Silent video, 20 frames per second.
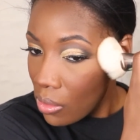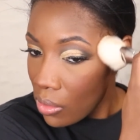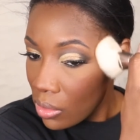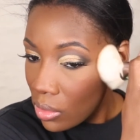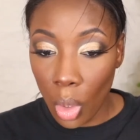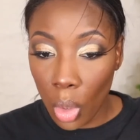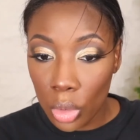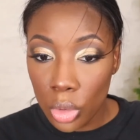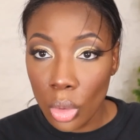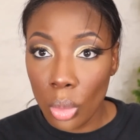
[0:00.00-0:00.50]

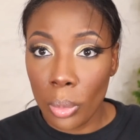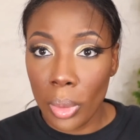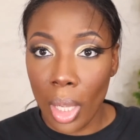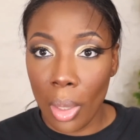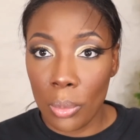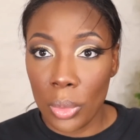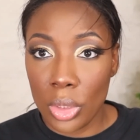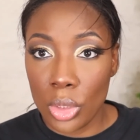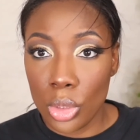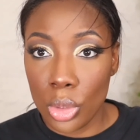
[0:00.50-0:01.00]
Also, what I
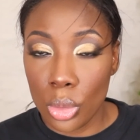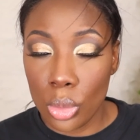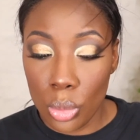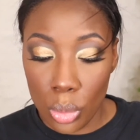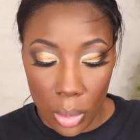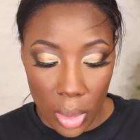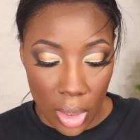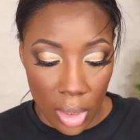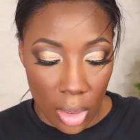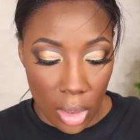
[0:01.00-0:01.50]
would
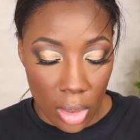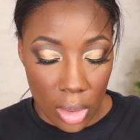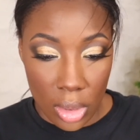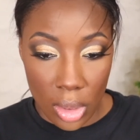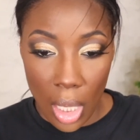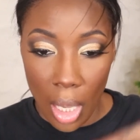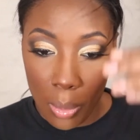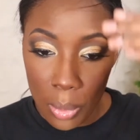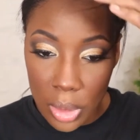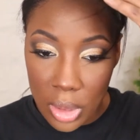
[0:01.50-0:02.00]
do
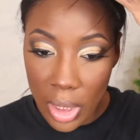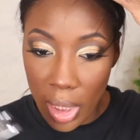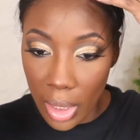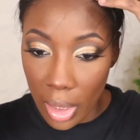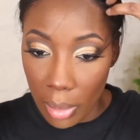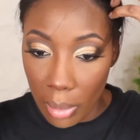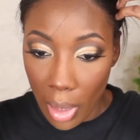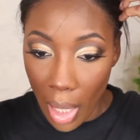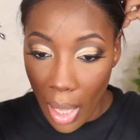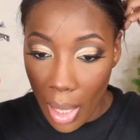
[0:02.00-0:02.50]
is I would take
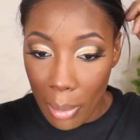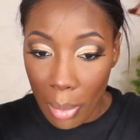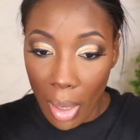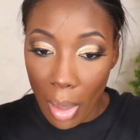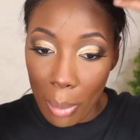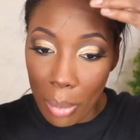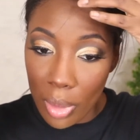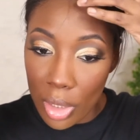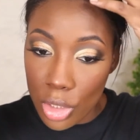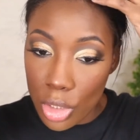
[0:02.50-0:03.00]
an
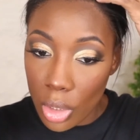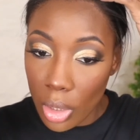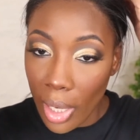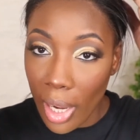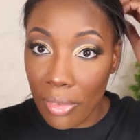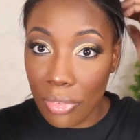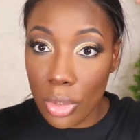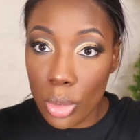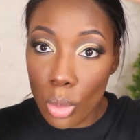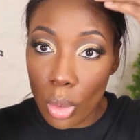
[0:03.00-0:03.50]
eyebrow pincher
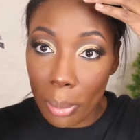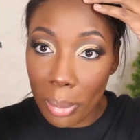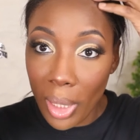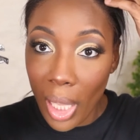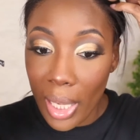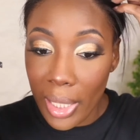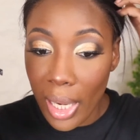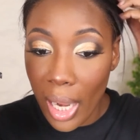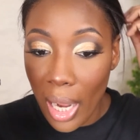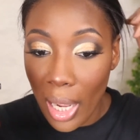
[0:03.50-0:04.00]
after you
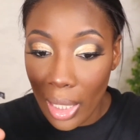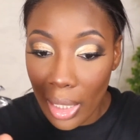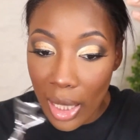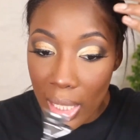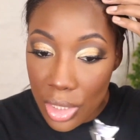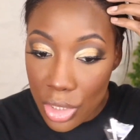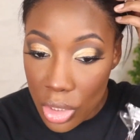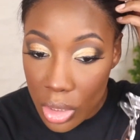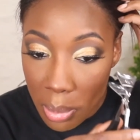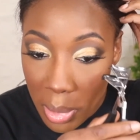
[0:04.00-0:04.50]
apply your
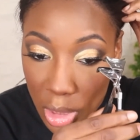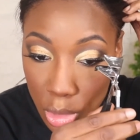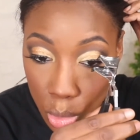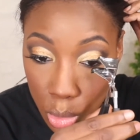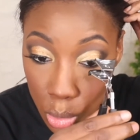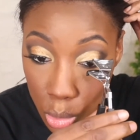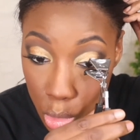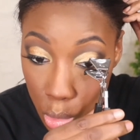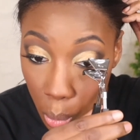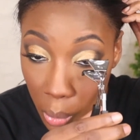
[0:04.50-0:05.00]
eyelashes. Make sure
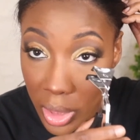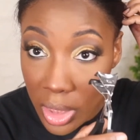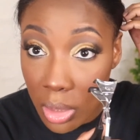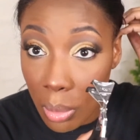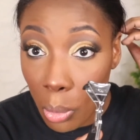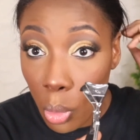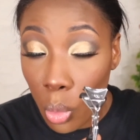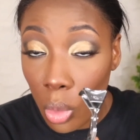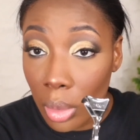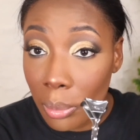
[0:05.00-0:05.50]
you squeeze
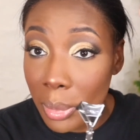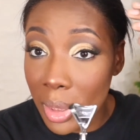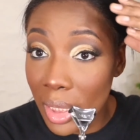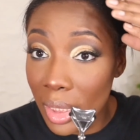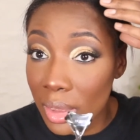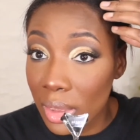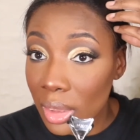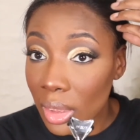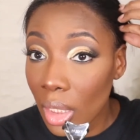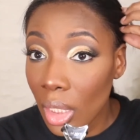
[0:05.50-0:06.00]
them on
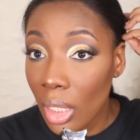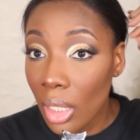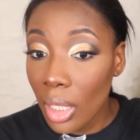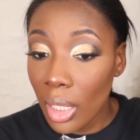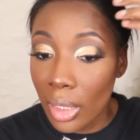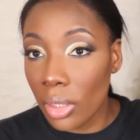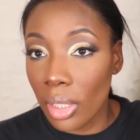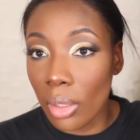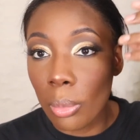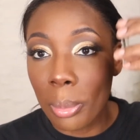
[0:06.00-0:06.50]
because
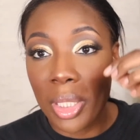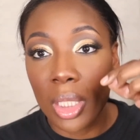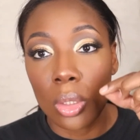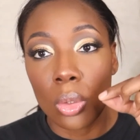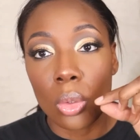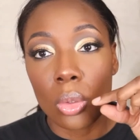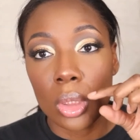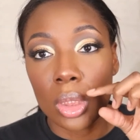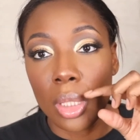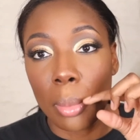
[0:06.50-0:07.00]
they'll be a
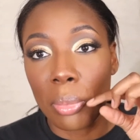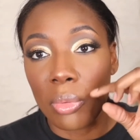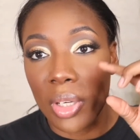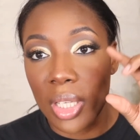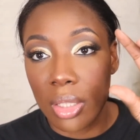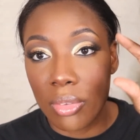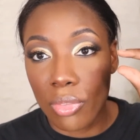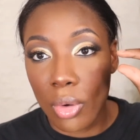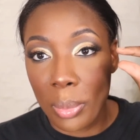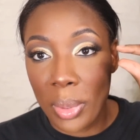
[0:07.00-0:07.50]
little
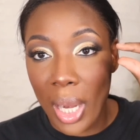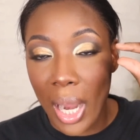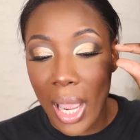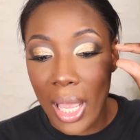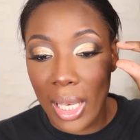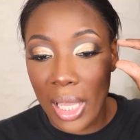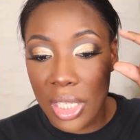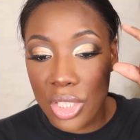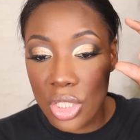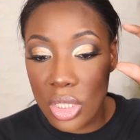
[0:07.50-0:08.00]
separated from your
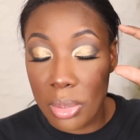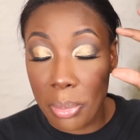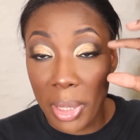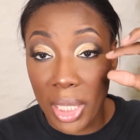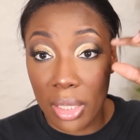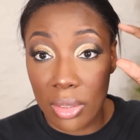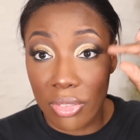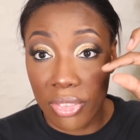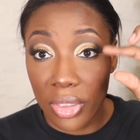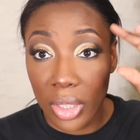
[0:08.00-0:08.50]
eyelashes and
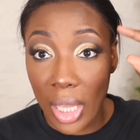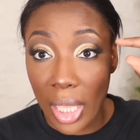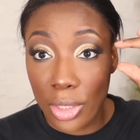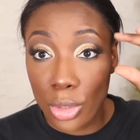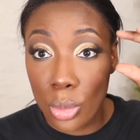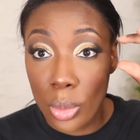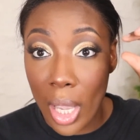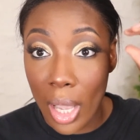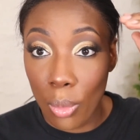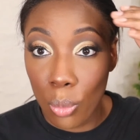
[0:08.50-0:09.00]
make it feel
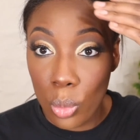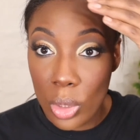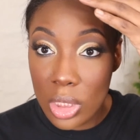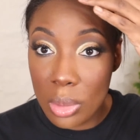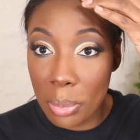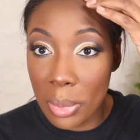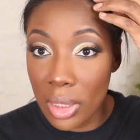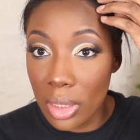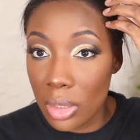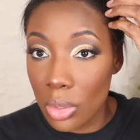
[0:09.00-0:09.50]
like you got
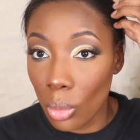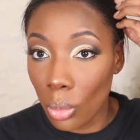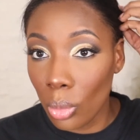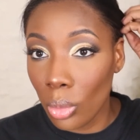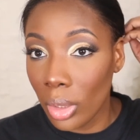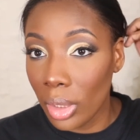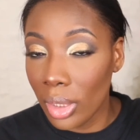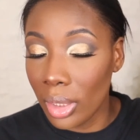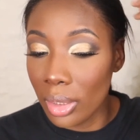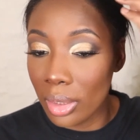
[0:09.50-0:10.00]
wispies
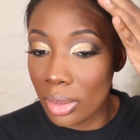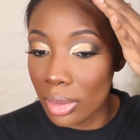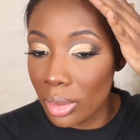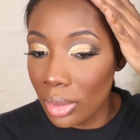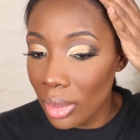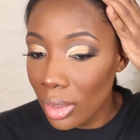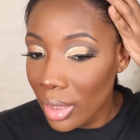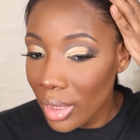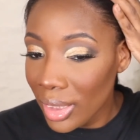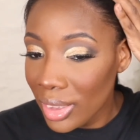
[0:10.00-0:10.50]
on, and
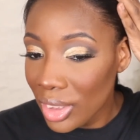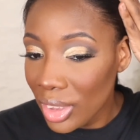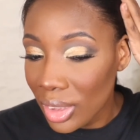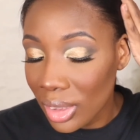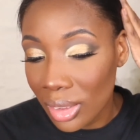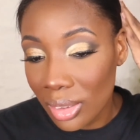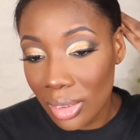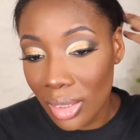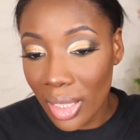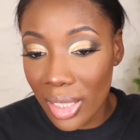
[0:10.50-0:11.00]

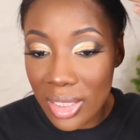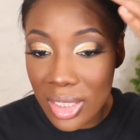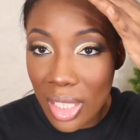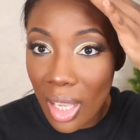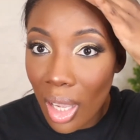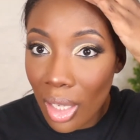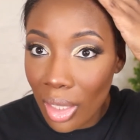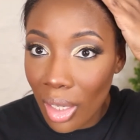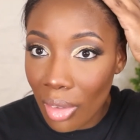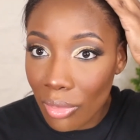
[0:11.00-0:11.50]
it's
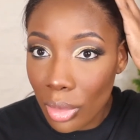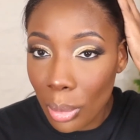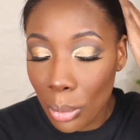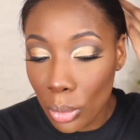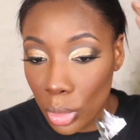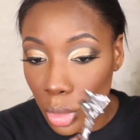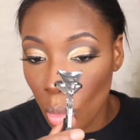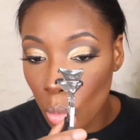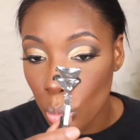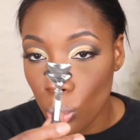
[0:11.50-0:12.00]

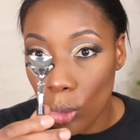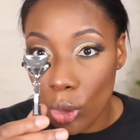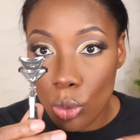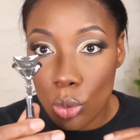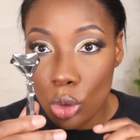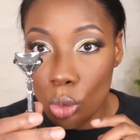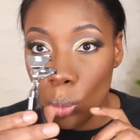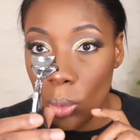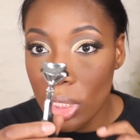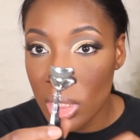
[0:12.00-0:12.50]
uncomfortable. So when you
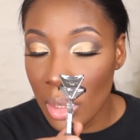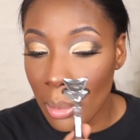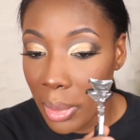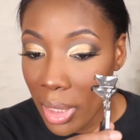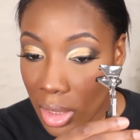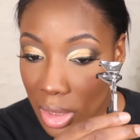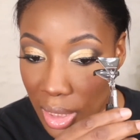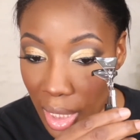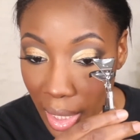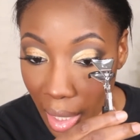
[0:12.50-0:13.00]
squeeze them,
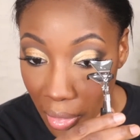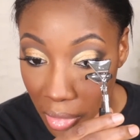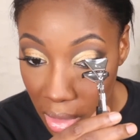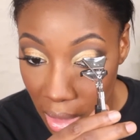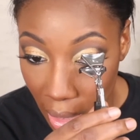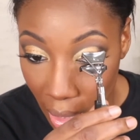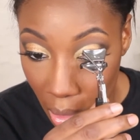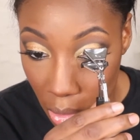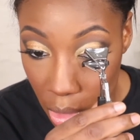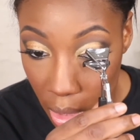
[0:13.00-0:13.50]
it'll take
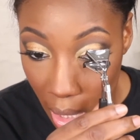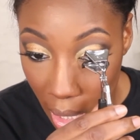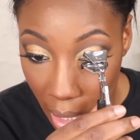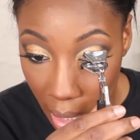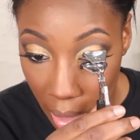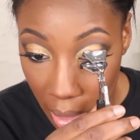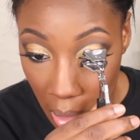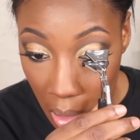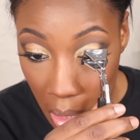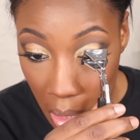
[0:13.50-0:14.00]
everything out your eye.